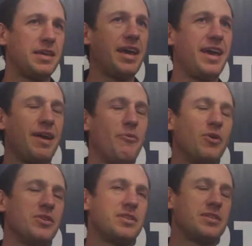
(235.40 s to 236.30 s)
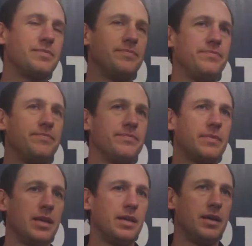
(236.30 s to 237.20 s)
Yeah, well,
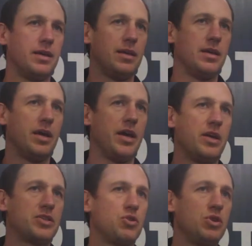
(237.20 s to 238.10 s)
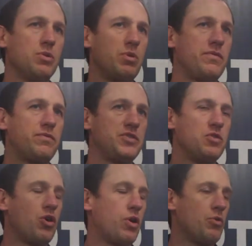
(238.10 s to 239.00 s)
it's good that we've
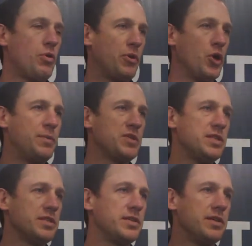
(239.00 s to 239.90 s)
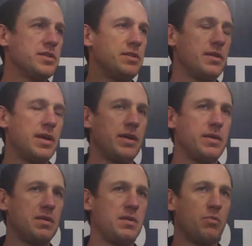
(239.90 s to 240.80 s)
still got real purpose in the season,
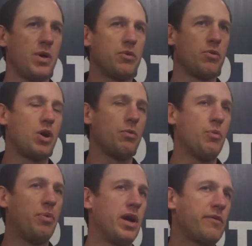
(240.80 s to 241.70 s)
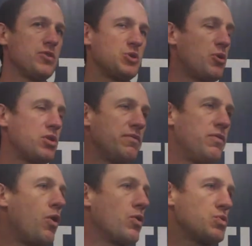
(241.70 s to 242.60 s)
and whether or not we were playing for a spot in the
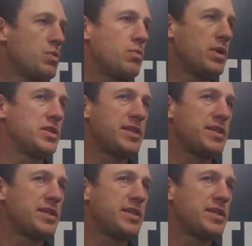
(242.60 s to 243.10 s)
finals, we'd